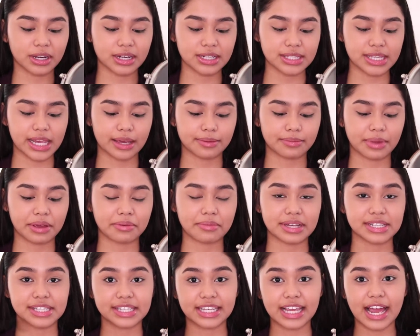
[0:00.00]
I'm gonna take my
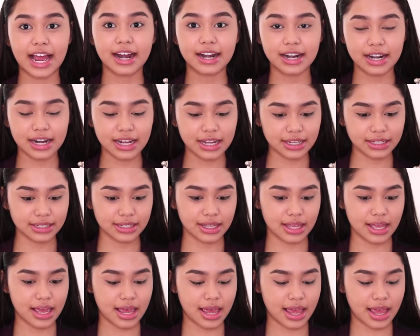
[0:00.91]
mascara
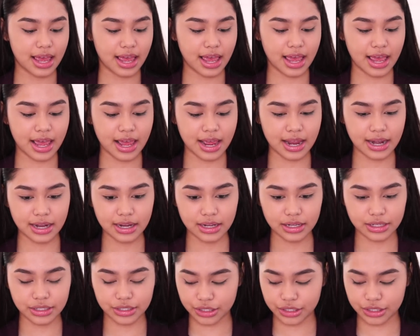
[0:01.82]
and